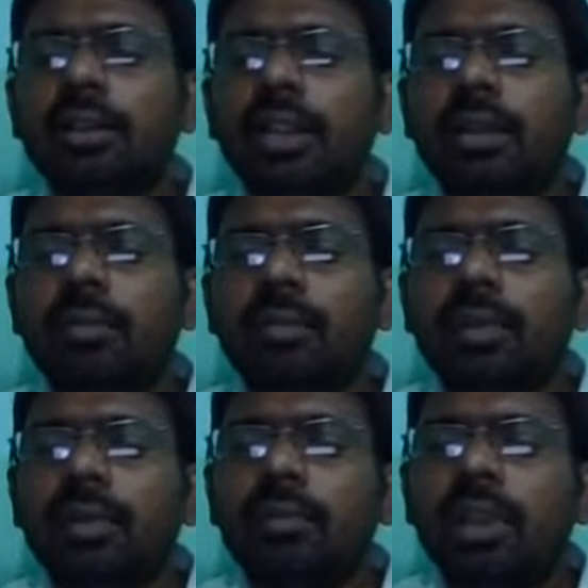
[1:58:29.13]
that
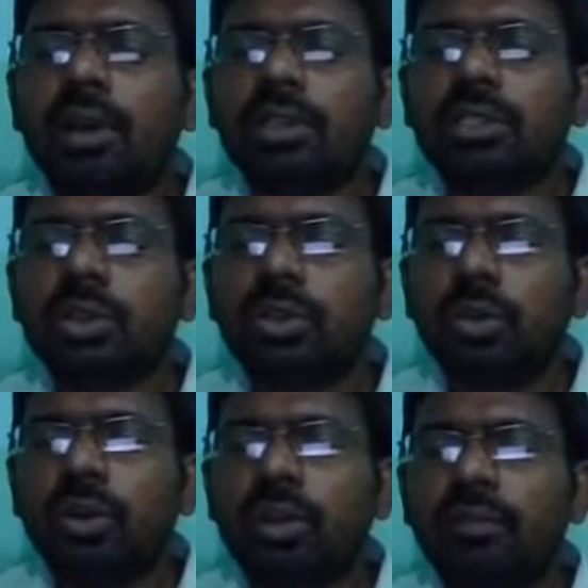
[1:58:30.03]
belongs to
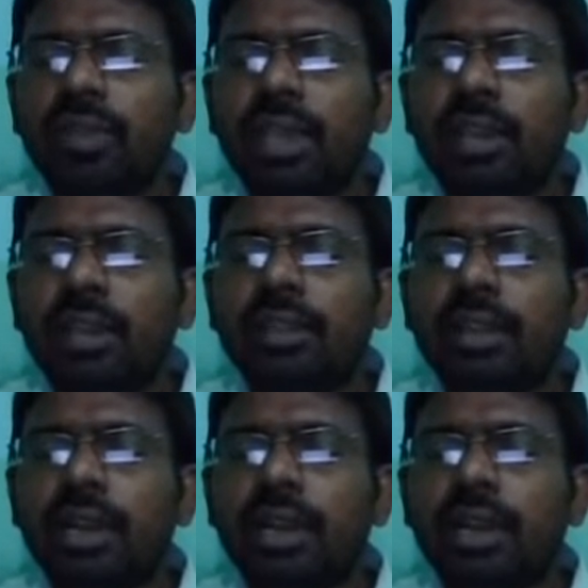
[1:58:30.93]
Q, where the